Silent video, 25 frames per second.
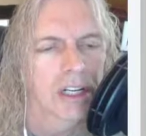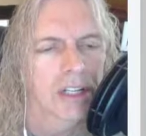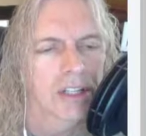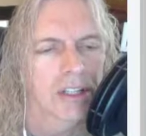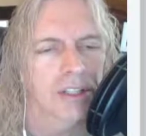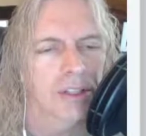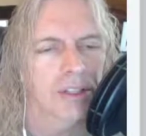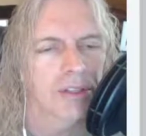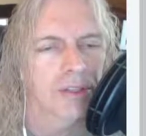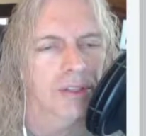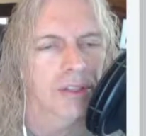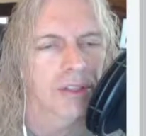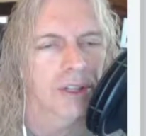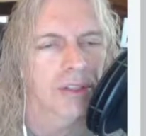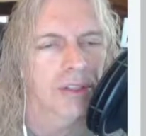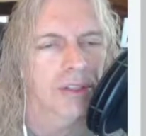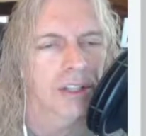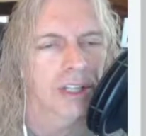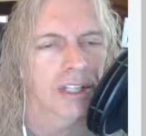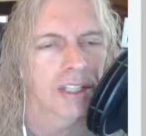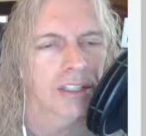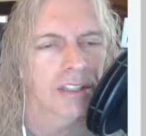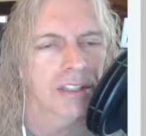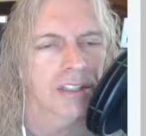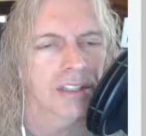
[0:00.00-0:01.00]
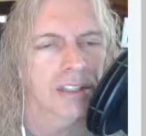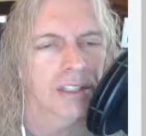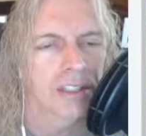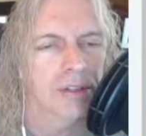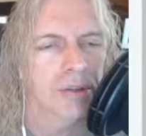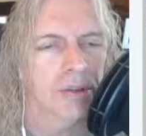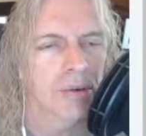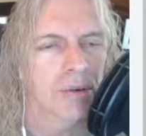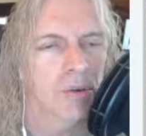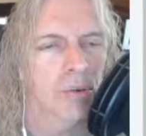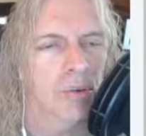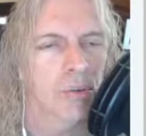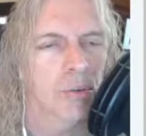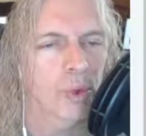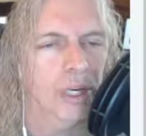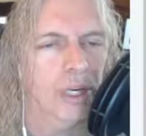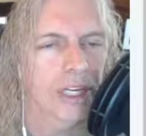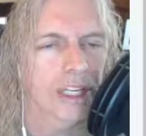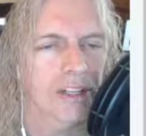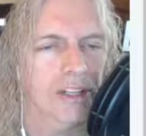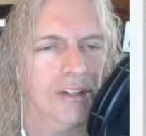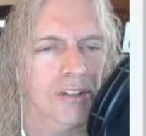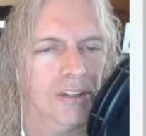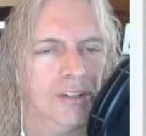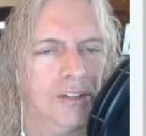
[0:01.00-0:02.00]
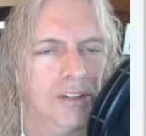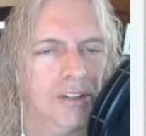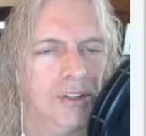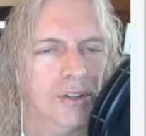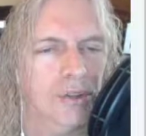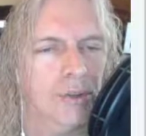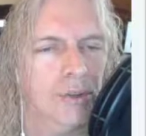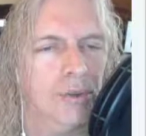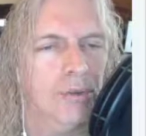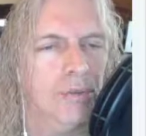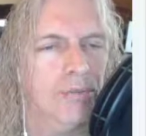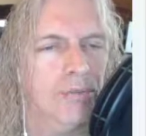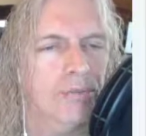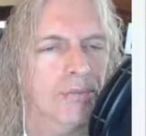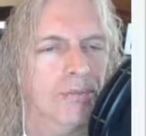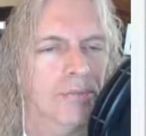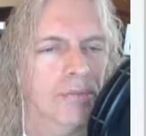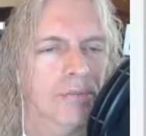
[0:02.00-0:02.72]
These are the things that we can do.